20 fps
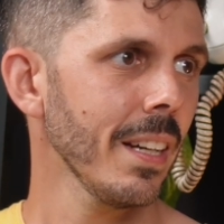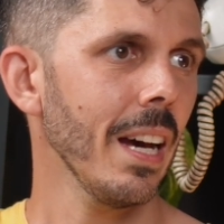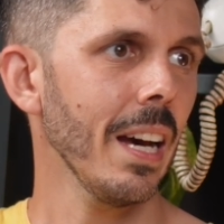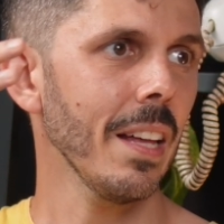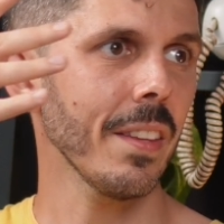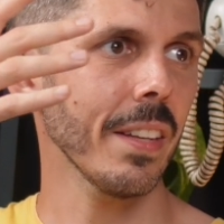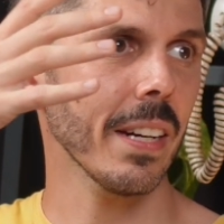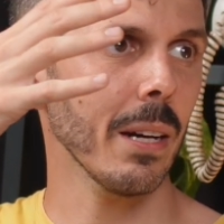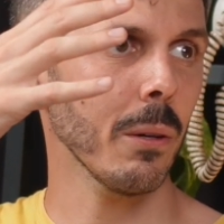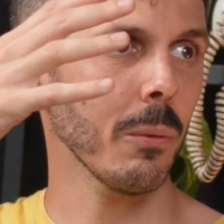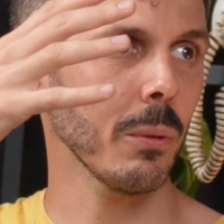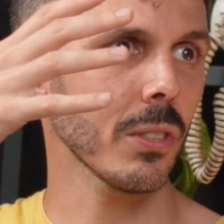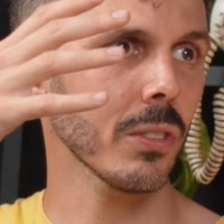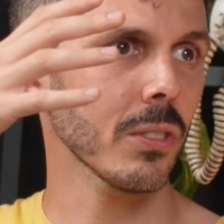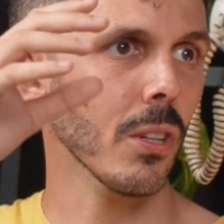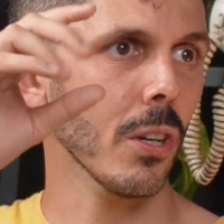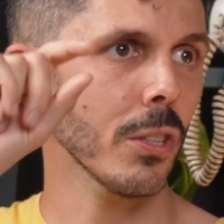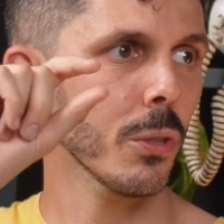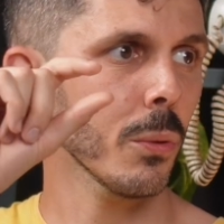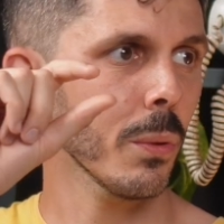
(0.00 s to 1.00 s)
And then I would
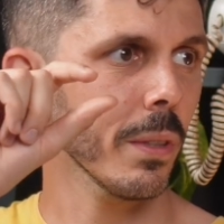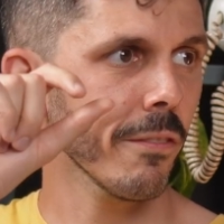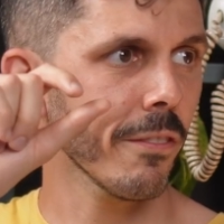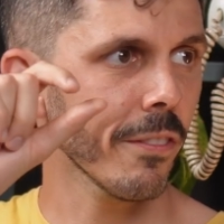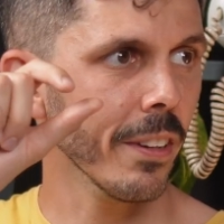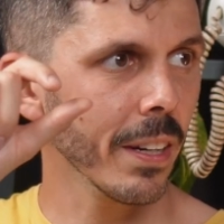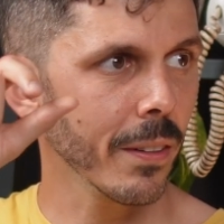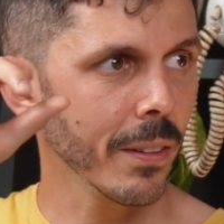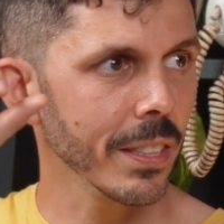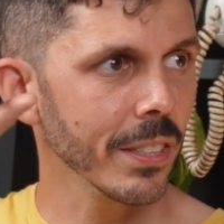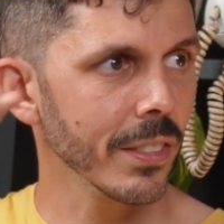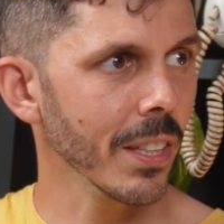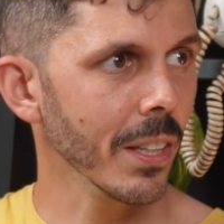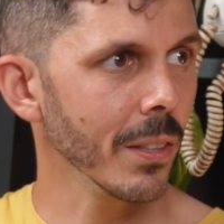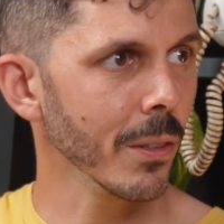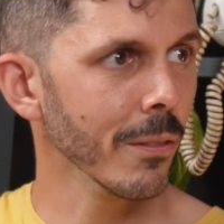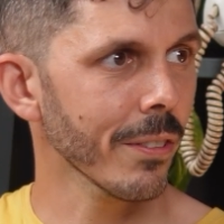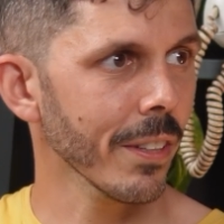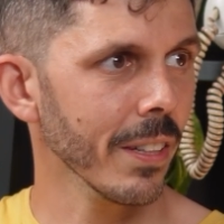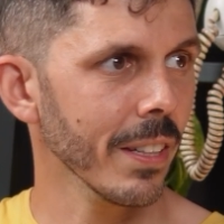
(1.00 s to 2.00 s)
start doing very
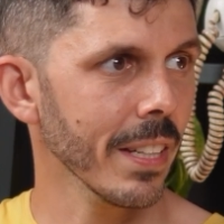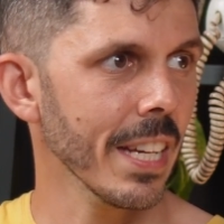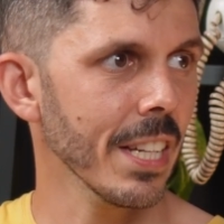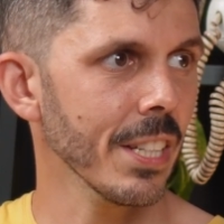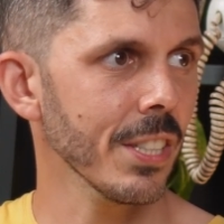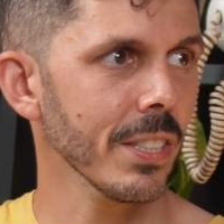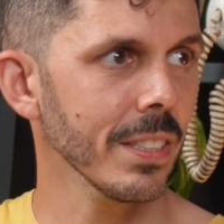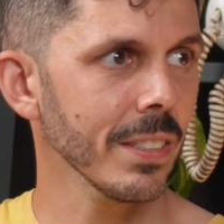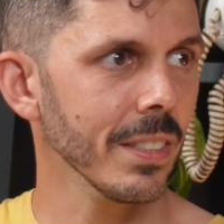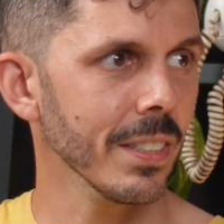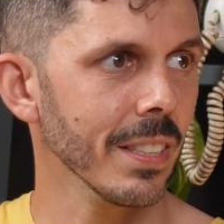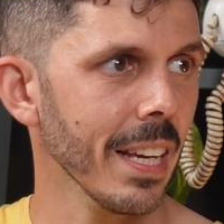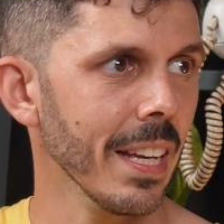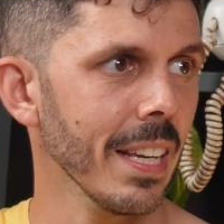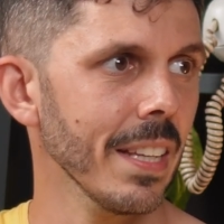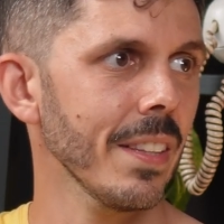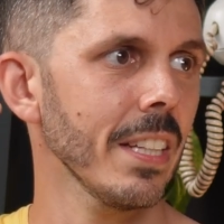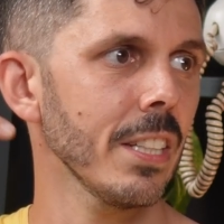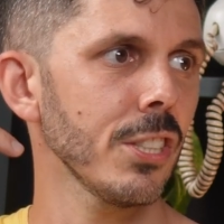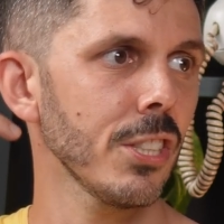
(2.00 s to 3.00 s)
subtle variations
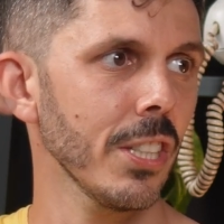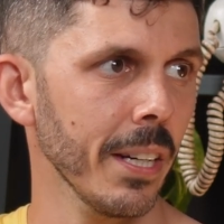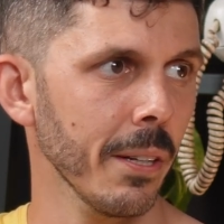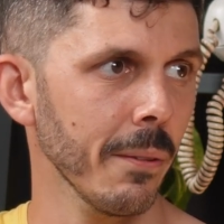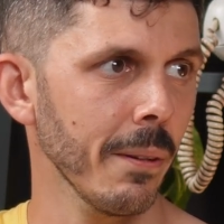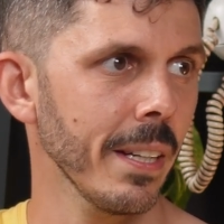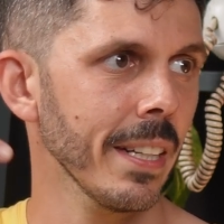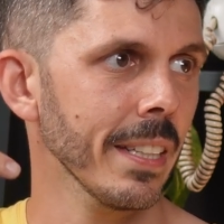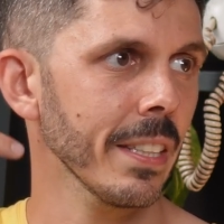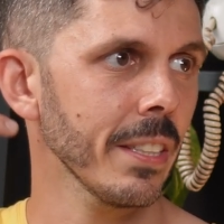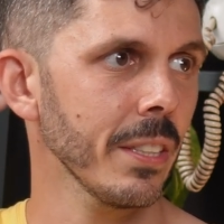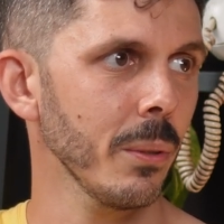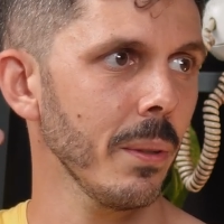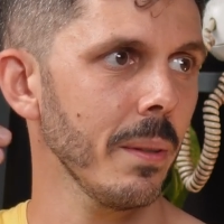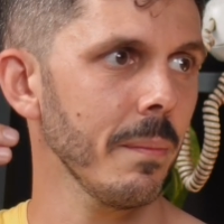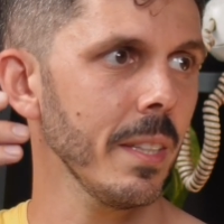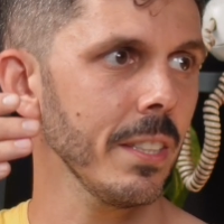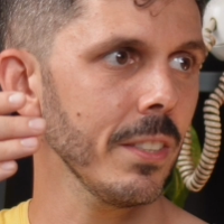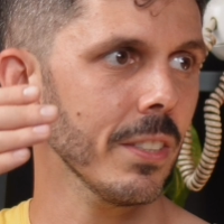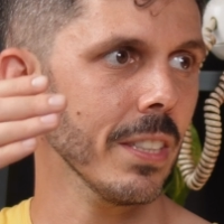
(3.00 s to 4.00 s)
and then generating a new
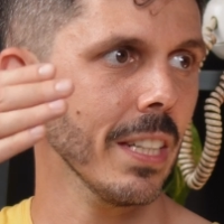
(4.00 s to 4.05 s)
image.